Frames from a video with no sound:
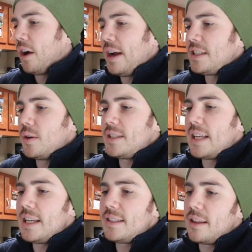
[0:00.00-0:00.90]
All right, so it
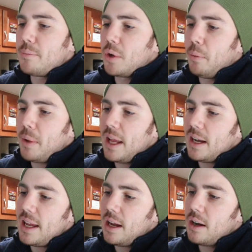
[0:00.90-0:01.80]
says that the propane
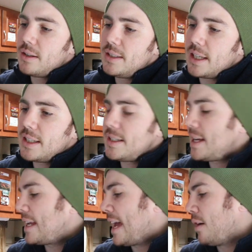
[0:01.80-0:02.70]
in here,
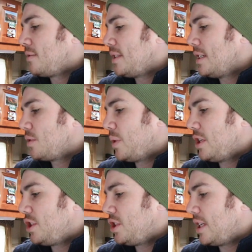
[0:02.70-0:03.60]
16 ounces,
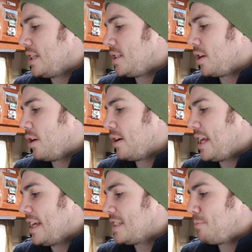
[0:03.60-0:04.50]
which in turn
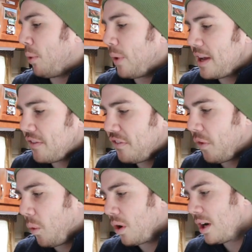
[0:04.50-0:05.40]
is
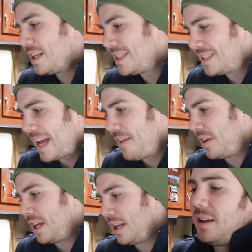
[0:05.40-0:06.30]

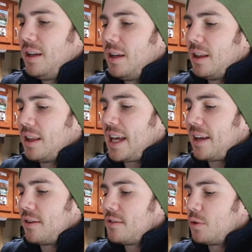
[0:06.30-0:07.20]
0.47 liters.